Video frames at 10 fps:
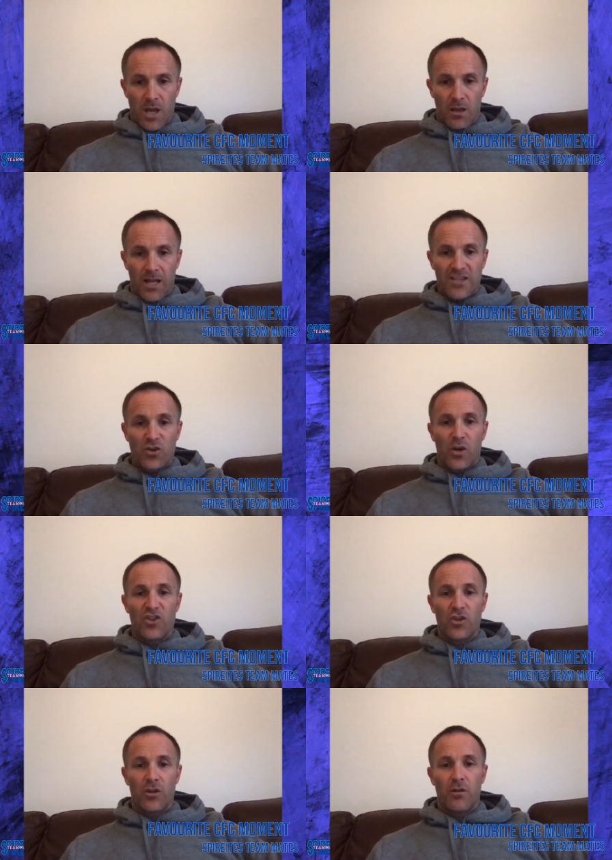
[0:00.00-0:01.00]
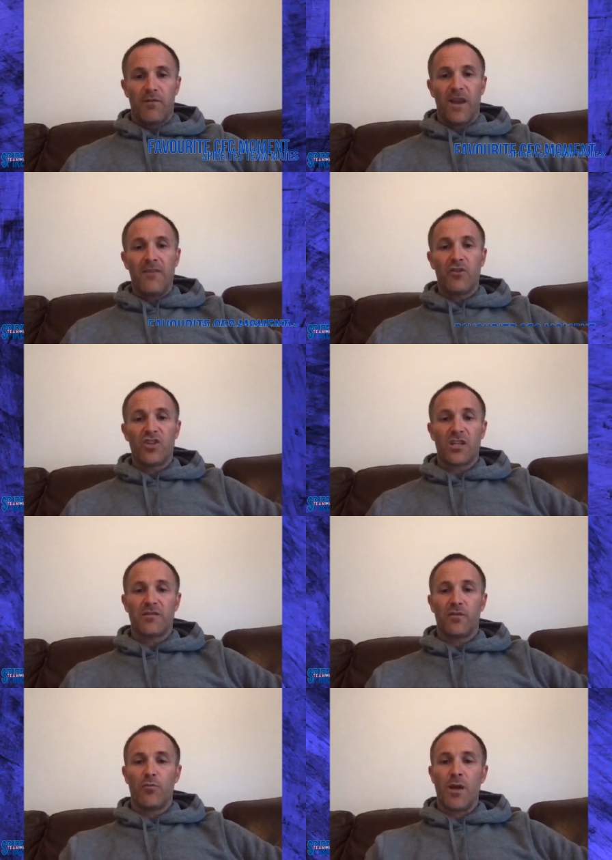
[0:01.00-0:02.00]
Last question, favourite
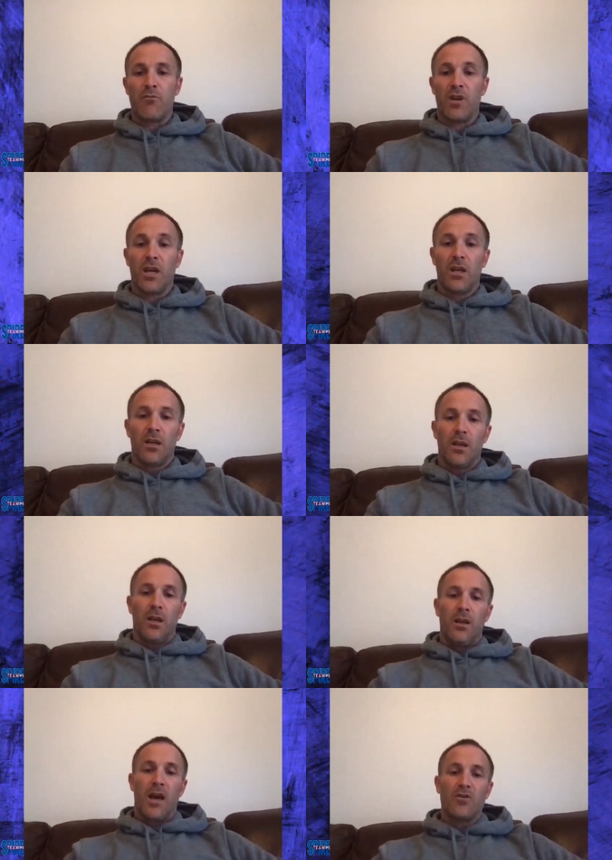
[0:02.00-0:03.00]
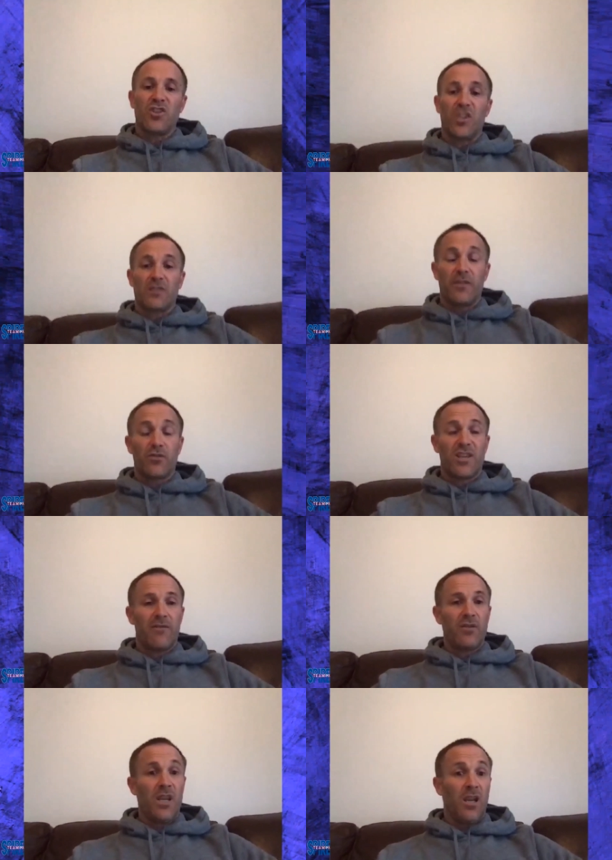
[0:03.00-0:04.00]
Chesterfield memory. Now I was at Chesterfield
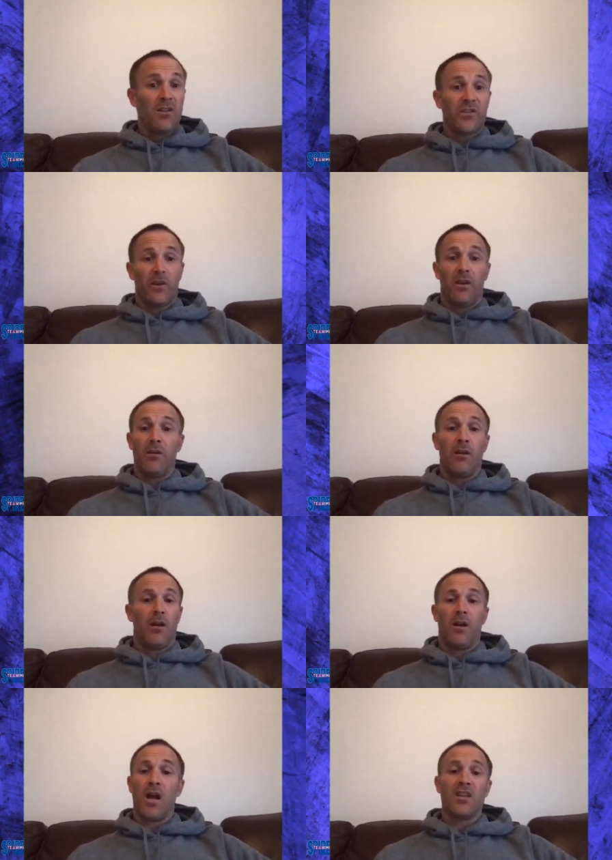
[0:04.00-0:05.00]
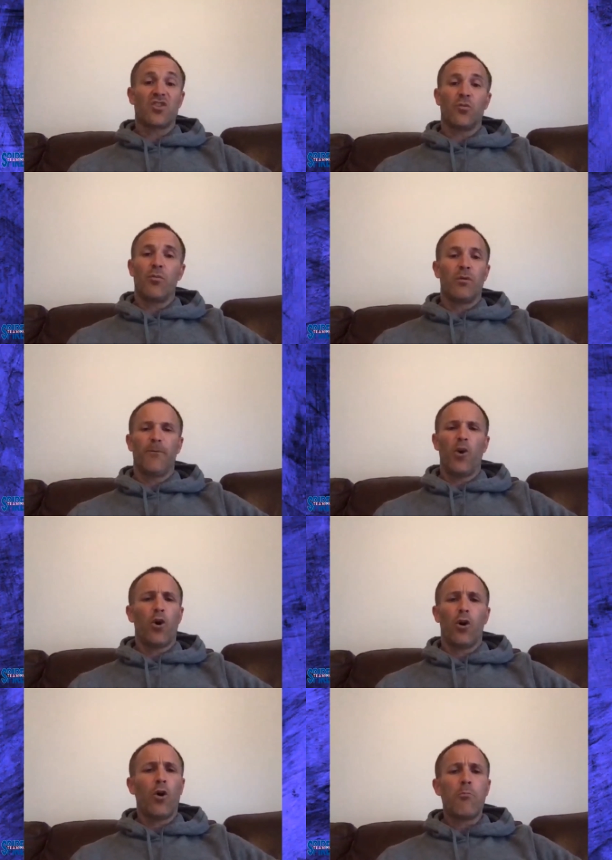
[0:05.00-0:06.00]
7 years, and I had some
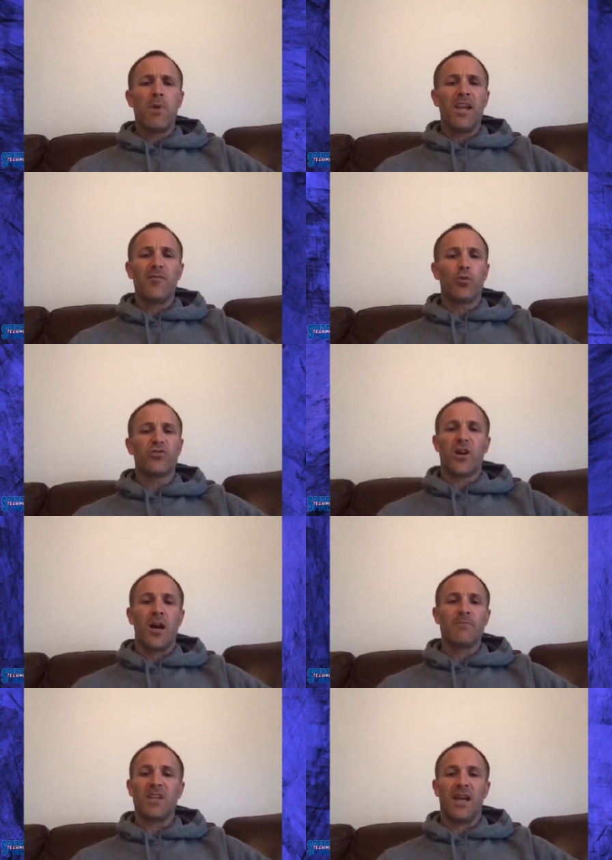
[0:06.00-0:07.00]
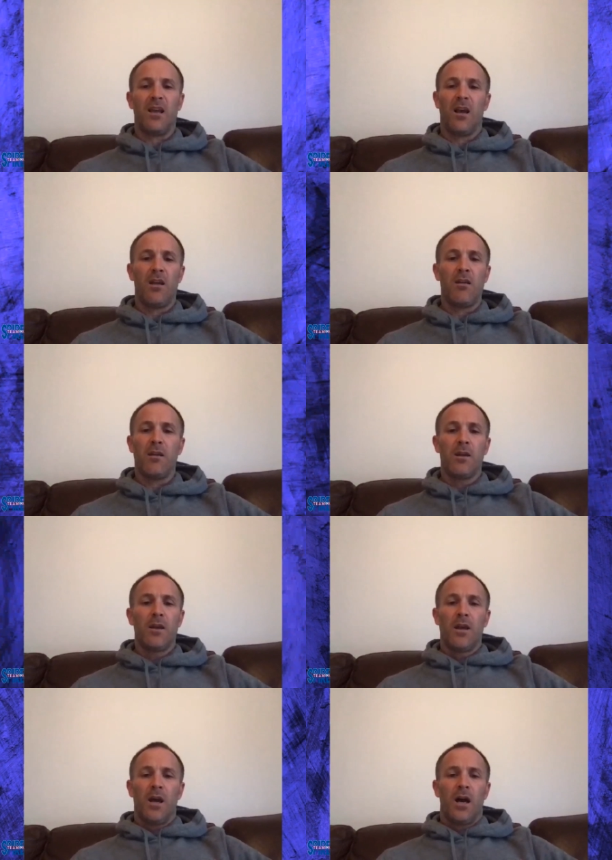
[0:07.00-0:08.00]
unbelievable times there, and
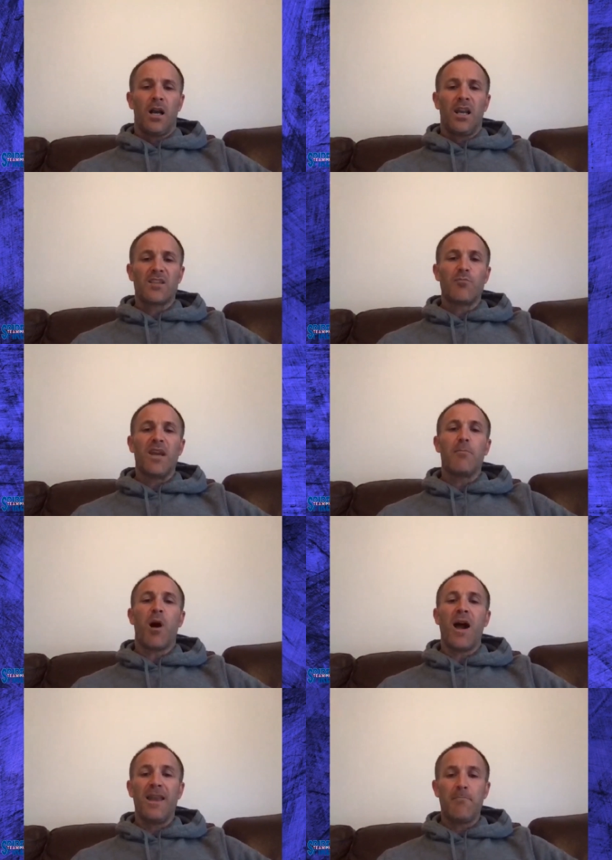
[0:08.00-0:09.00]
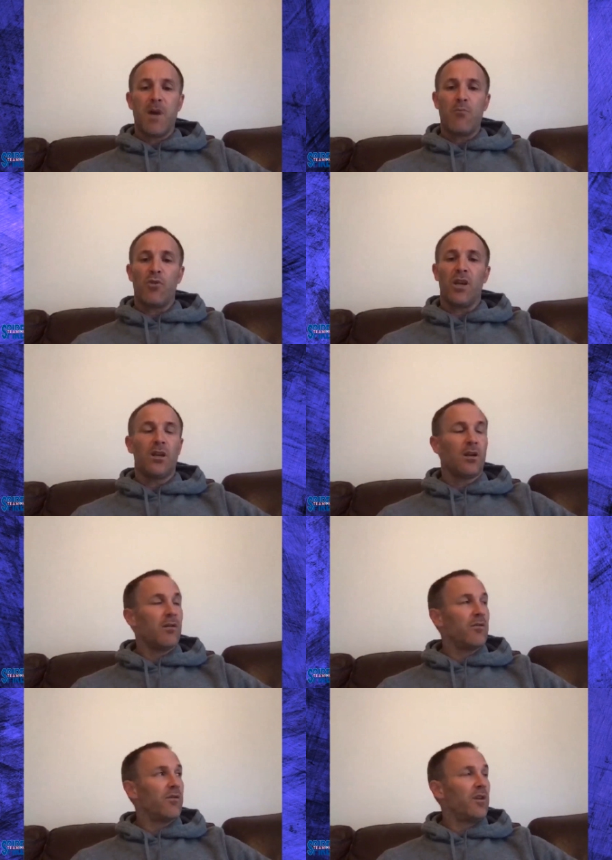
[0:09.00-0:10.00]
I guess my abiding memory
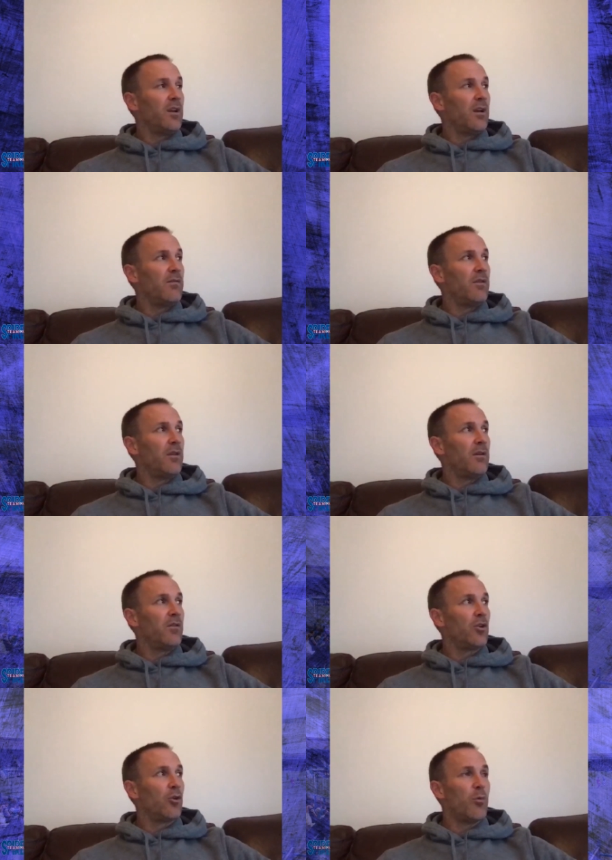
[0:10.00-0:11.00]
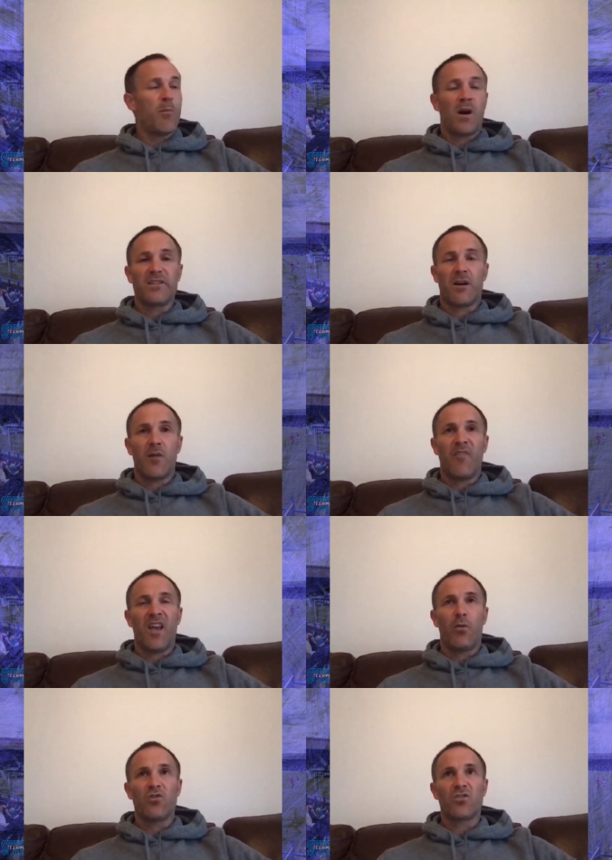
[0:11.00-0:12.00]
of the club and my time
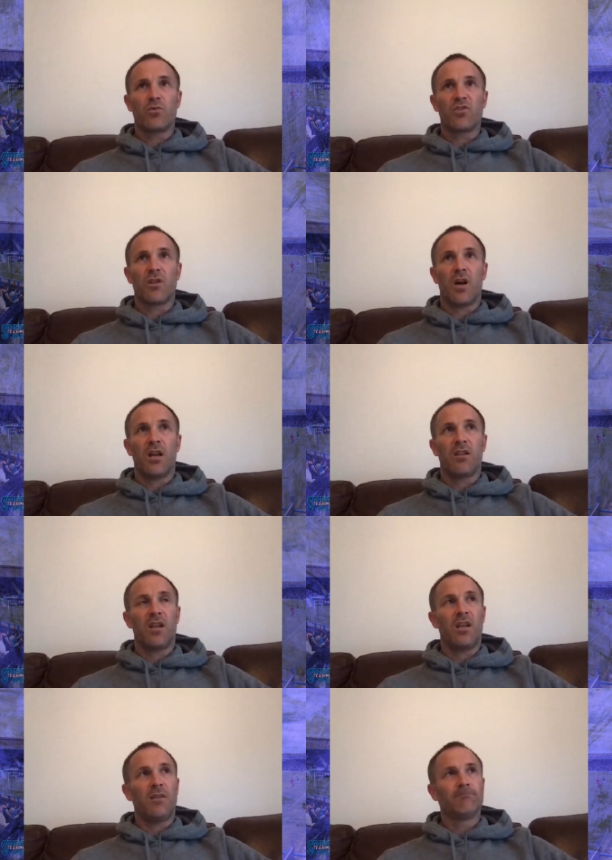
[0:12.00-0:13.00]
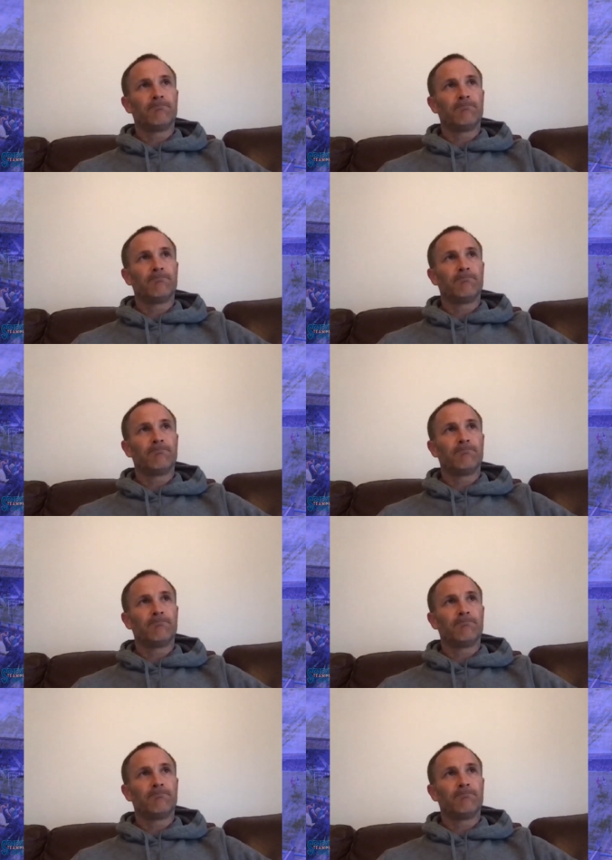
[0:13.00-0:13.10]
there was like the